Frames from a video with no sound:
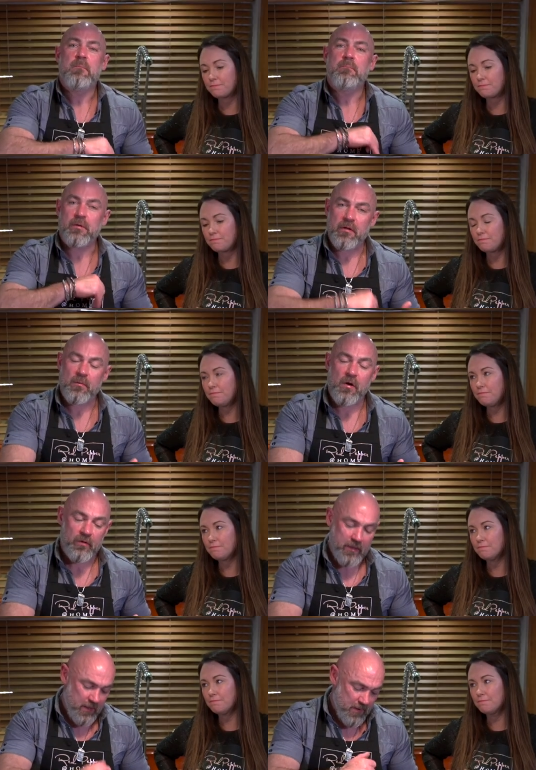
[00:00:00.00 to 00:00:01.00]
Speaker 1: put it in with
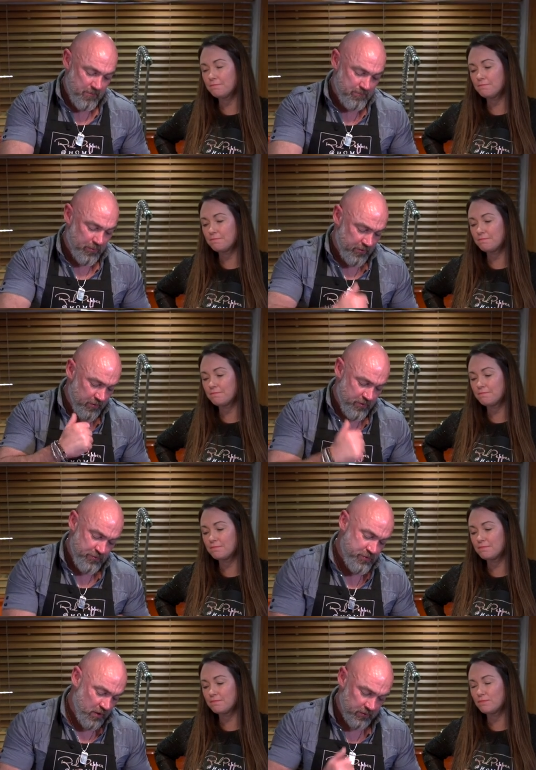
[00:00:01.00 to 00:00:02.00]
honey, butter,
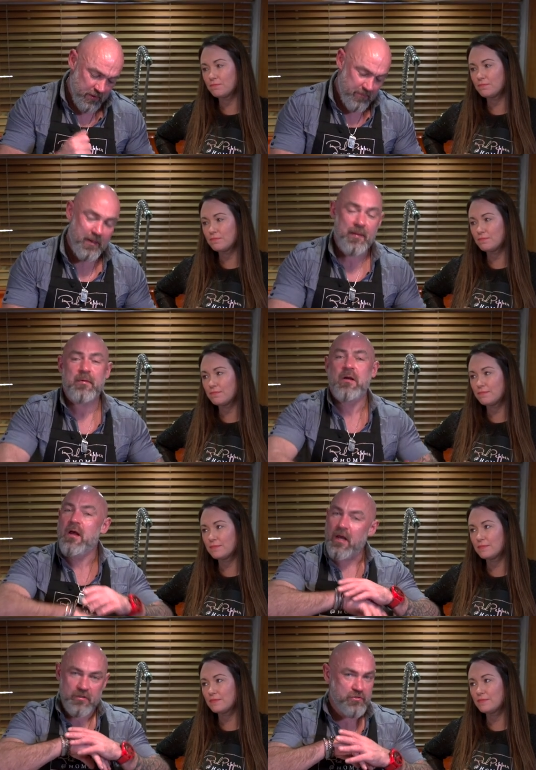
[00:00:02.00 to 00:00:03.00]
salt, pepper,
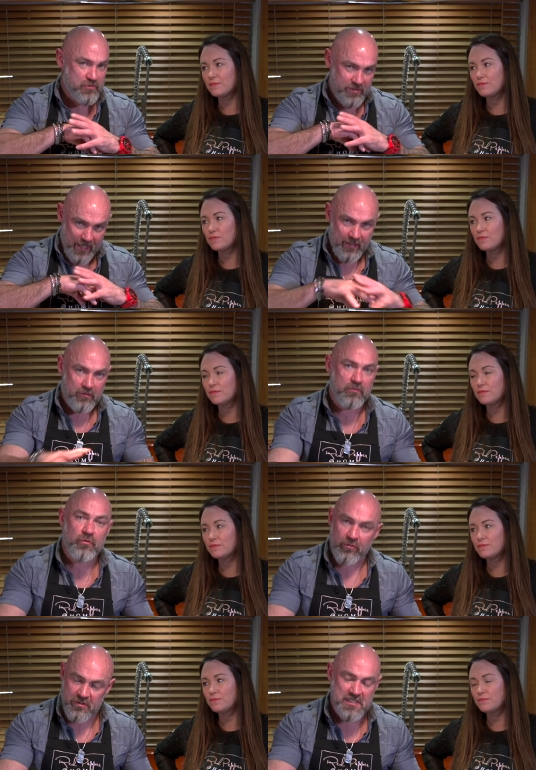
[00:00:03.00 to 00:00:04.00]
and just let it
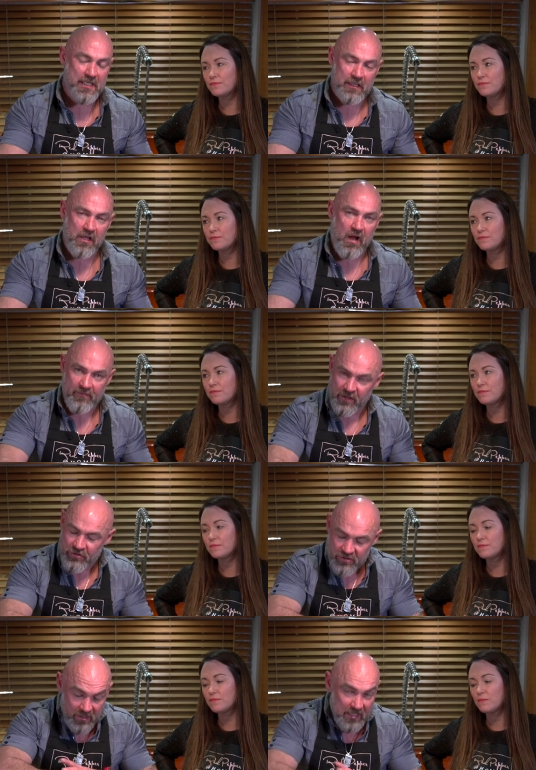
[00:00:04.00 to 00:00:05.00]
do its thing in the oven and
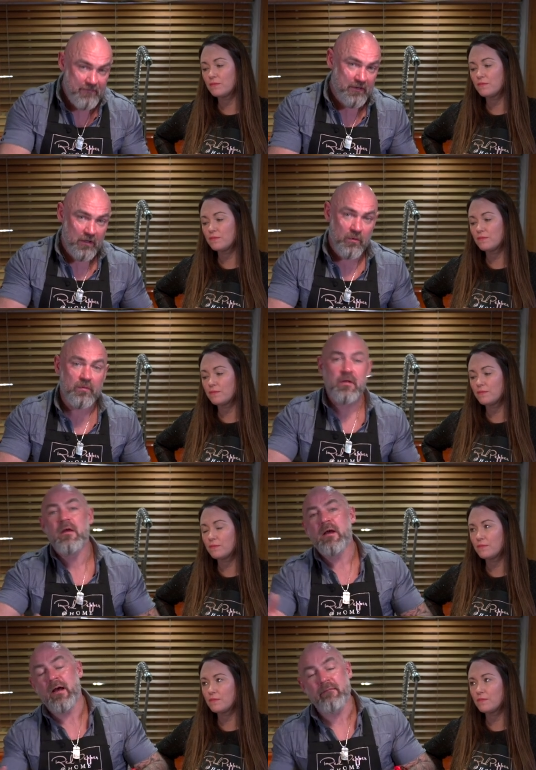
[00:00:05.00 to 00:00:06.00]
just leave it alone.
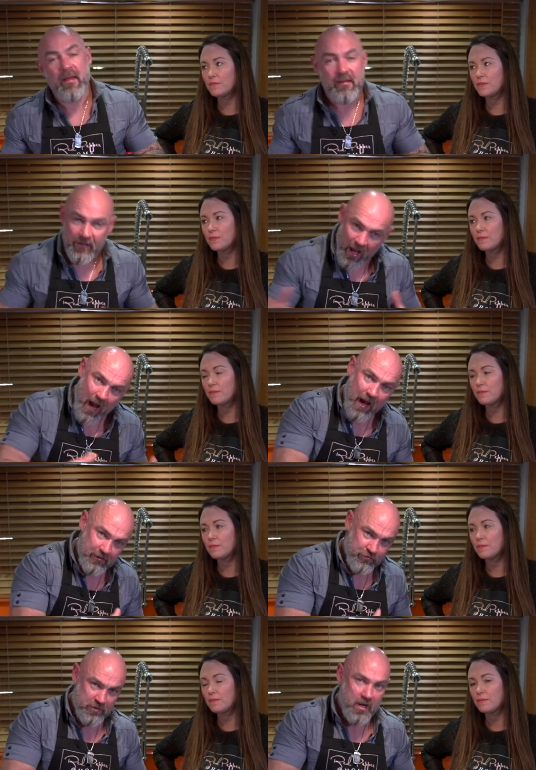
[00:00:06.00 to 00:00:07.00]
And then
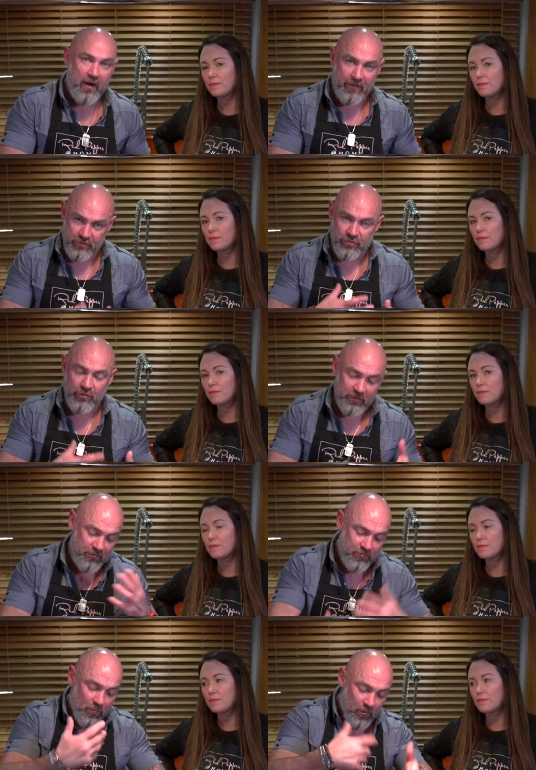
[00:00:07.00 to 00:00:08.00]
add your carrots to it
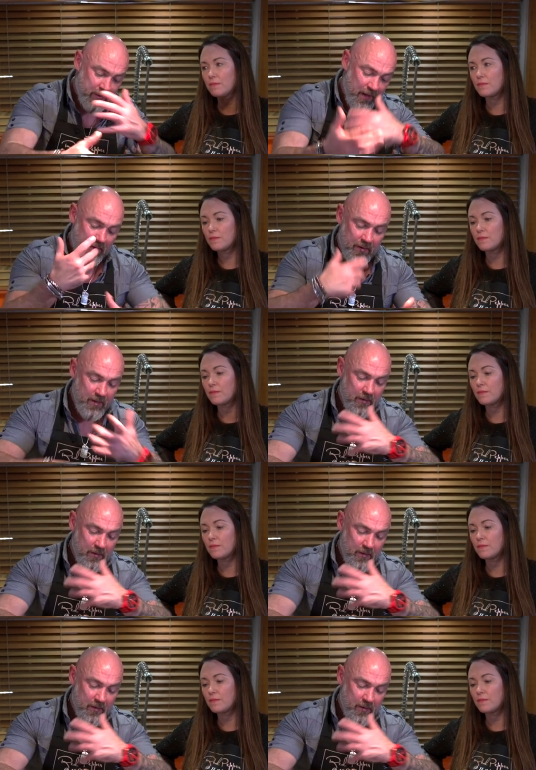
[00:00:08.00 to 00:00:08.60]
if you want to